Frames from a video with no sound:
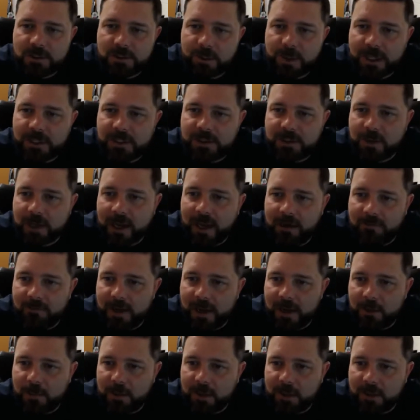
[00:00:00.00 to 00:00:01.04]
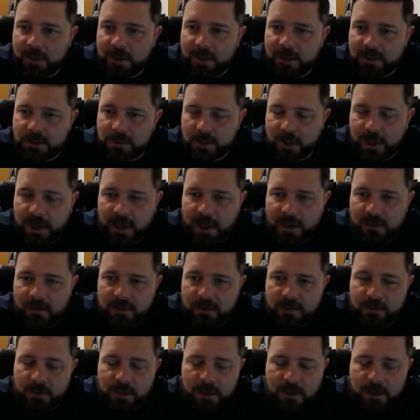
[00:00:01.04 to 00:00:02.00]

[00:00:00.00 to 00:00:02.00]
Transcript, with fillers: space you have and how many kids you have.